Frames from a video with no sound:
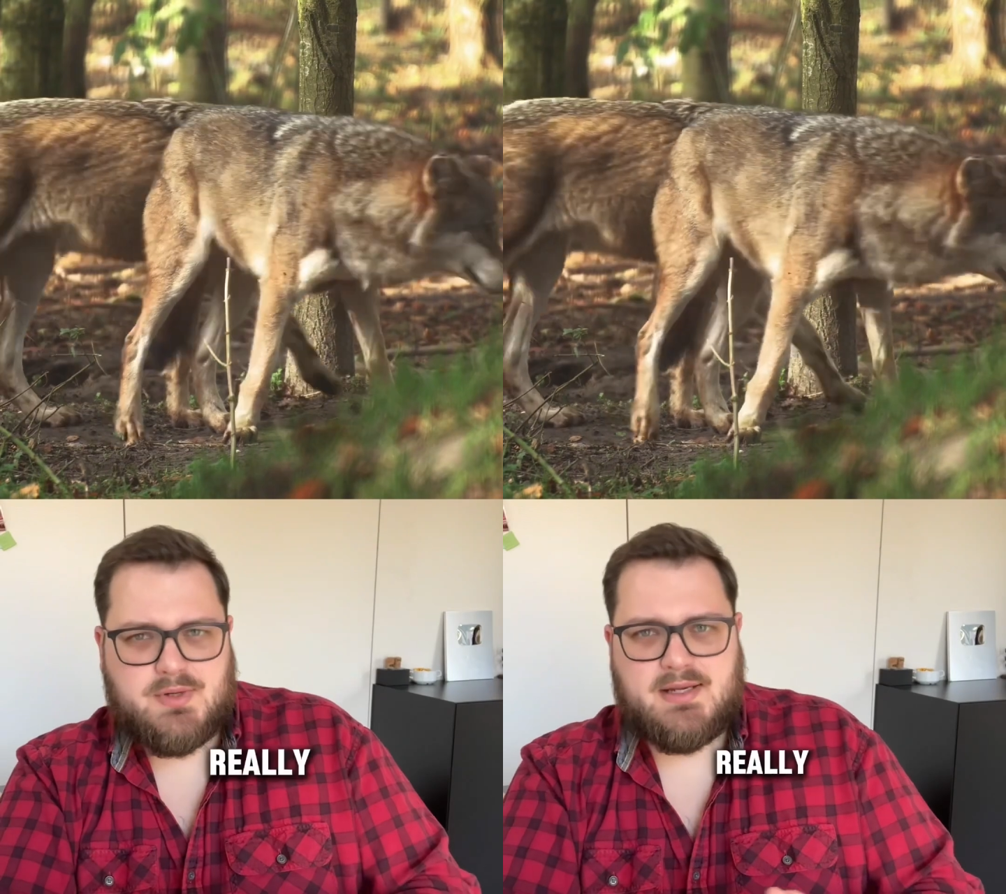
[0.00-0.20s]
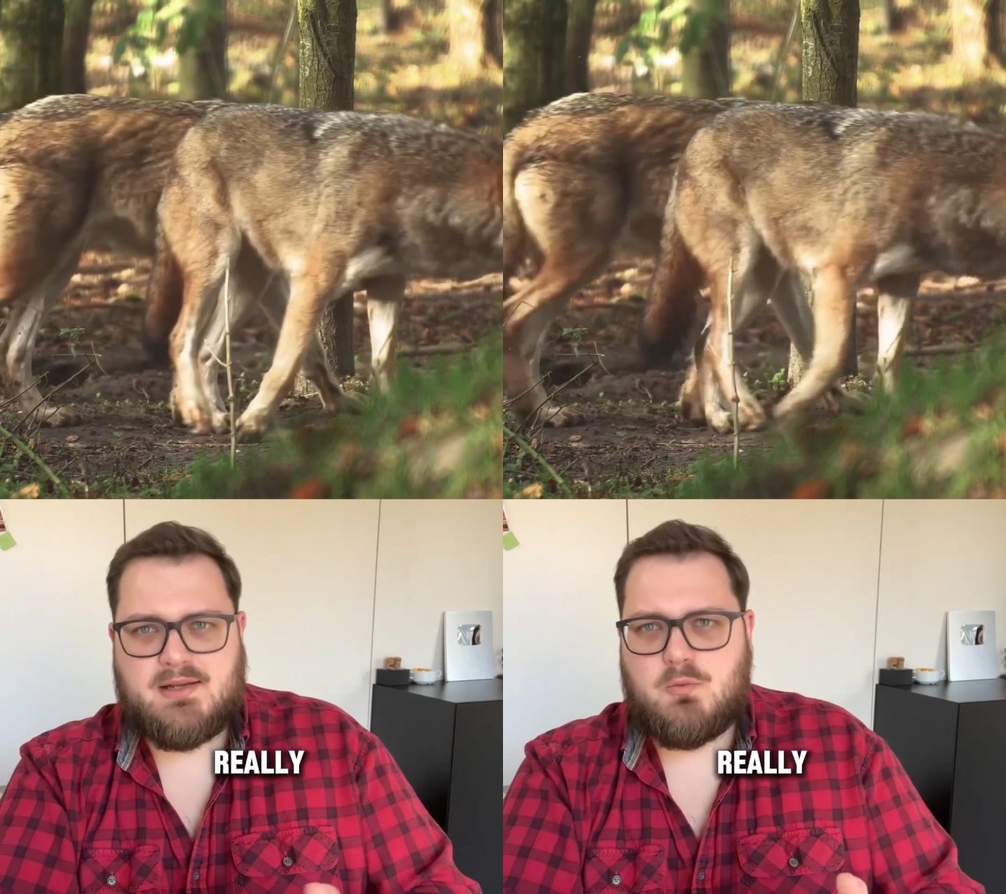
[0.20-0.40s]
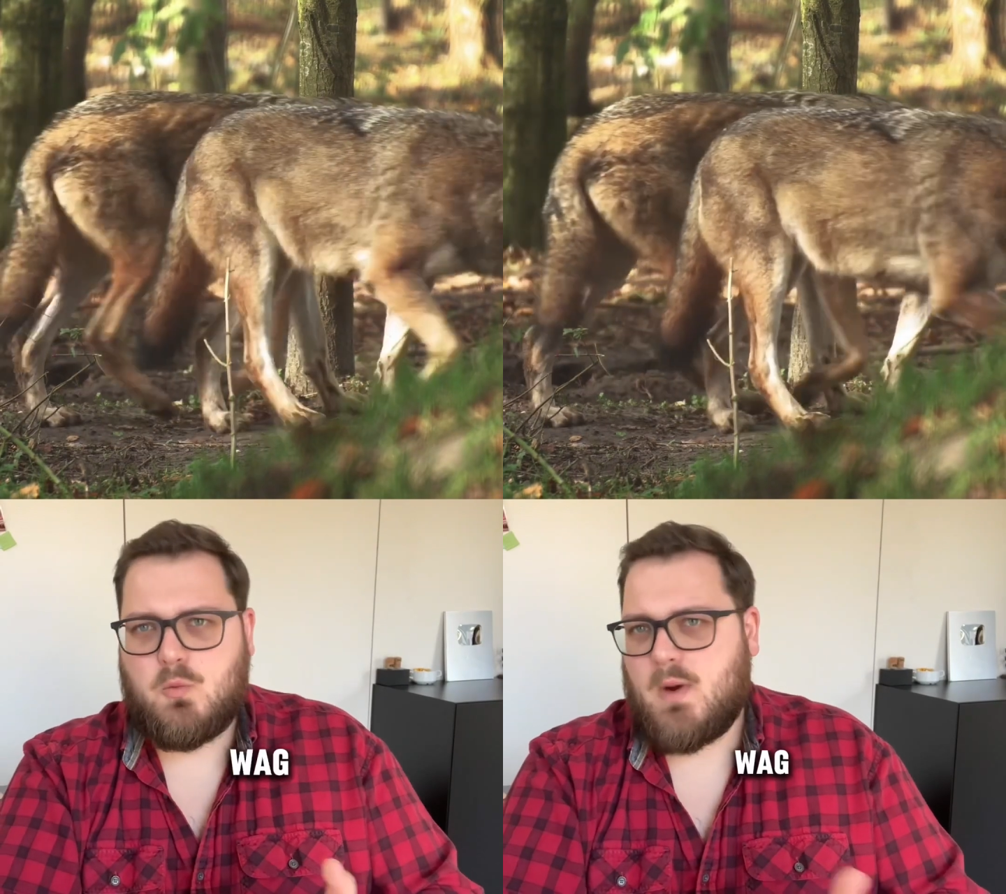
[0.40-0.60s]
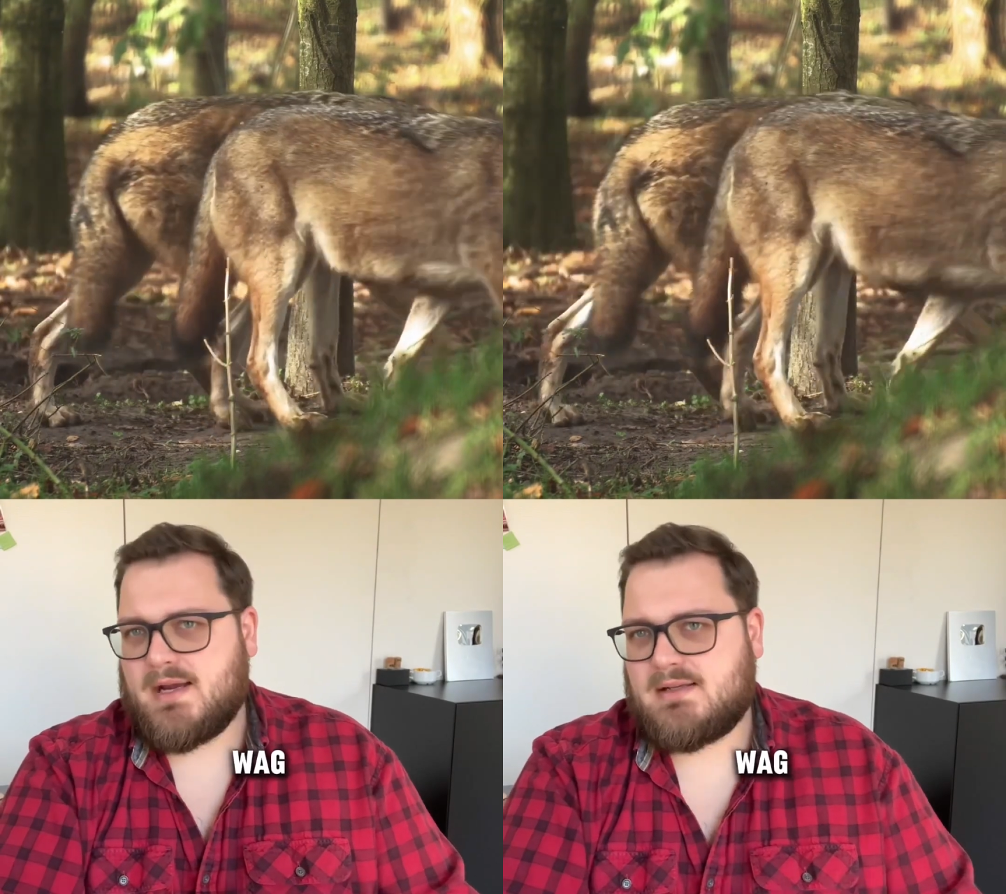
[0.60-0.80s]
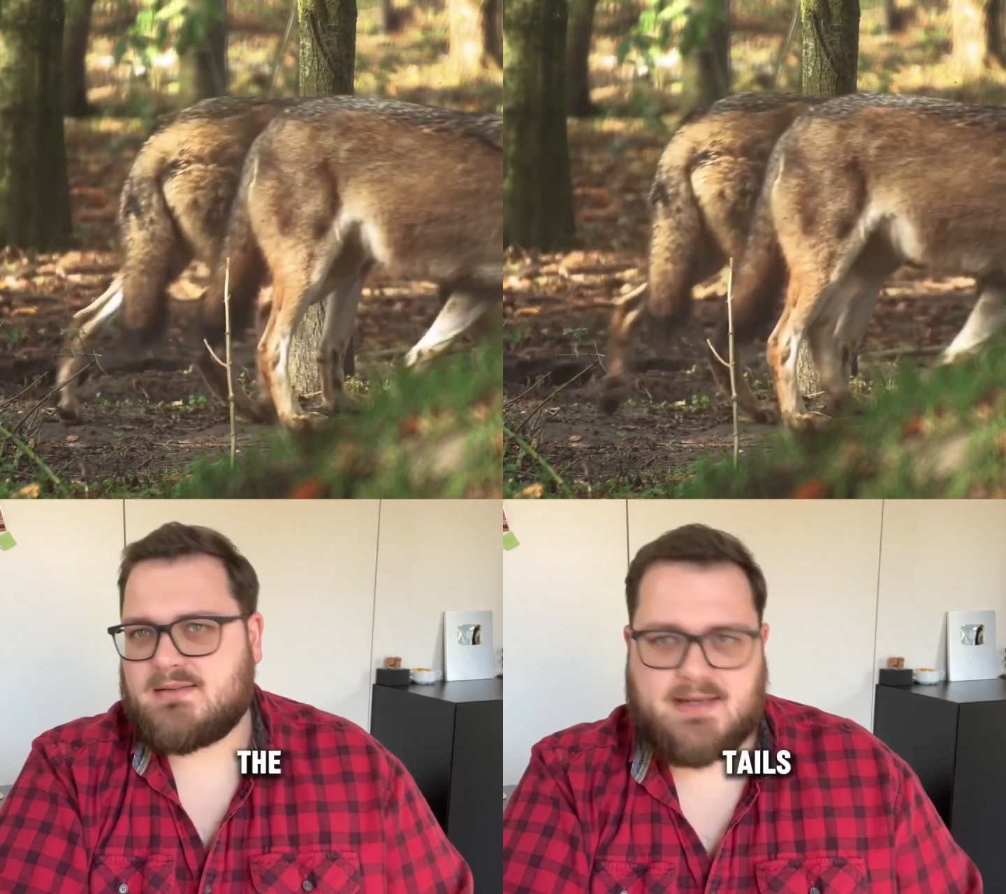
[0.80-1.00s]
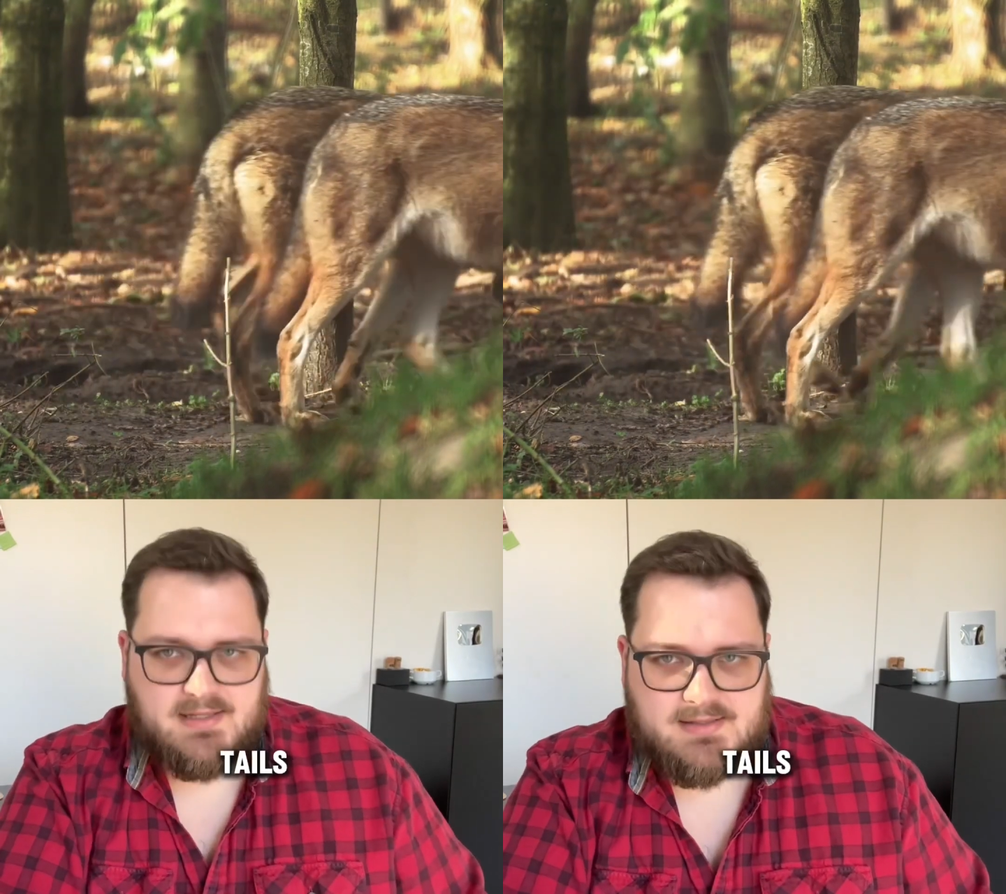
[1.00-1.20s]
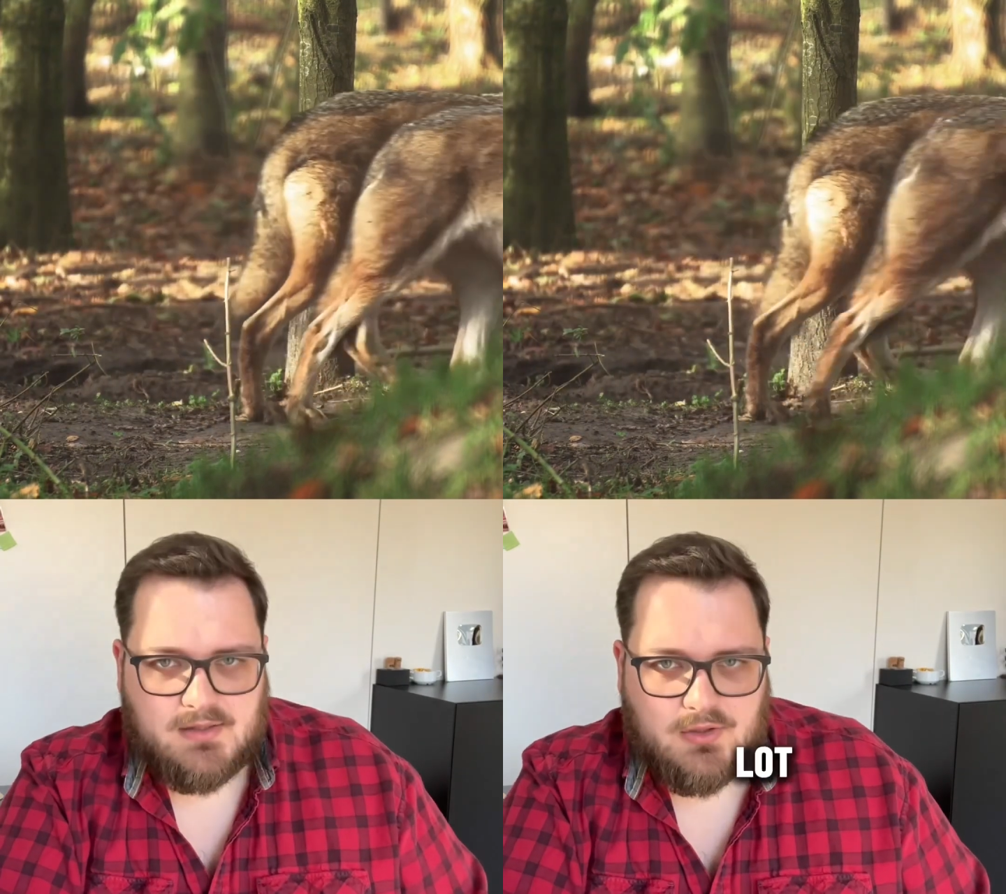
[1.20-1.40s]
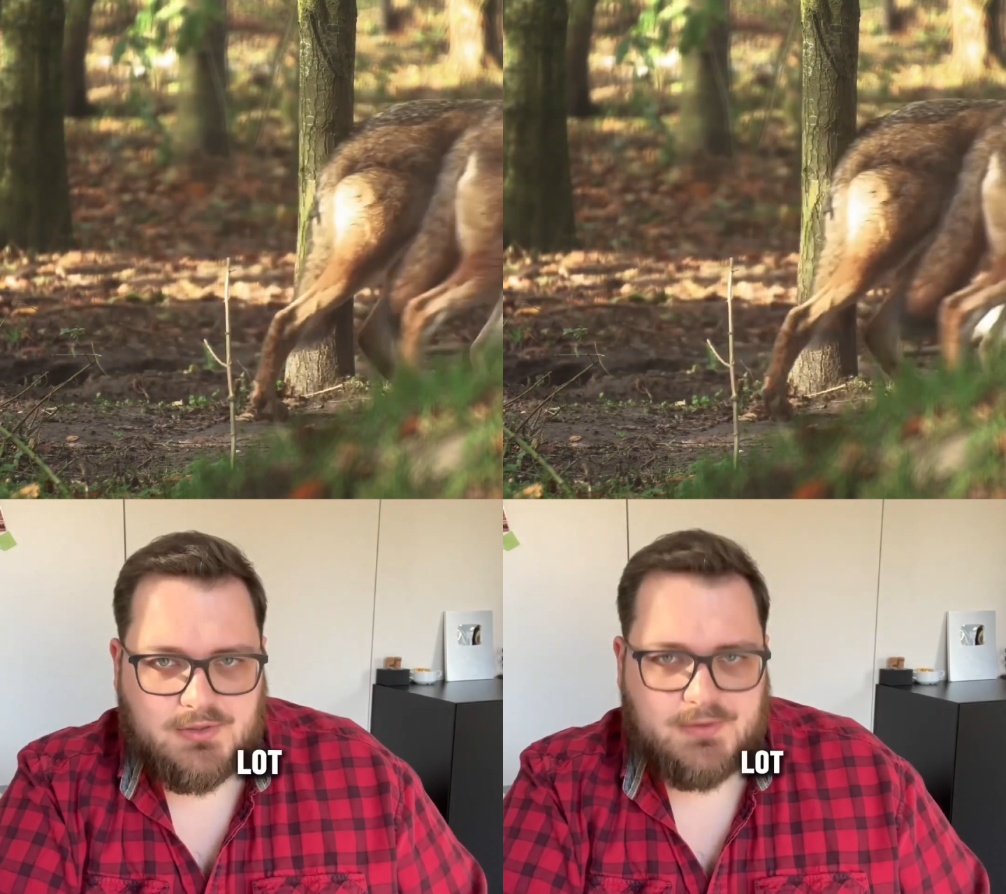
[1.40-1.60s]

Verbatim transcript: really wag their tails a lot.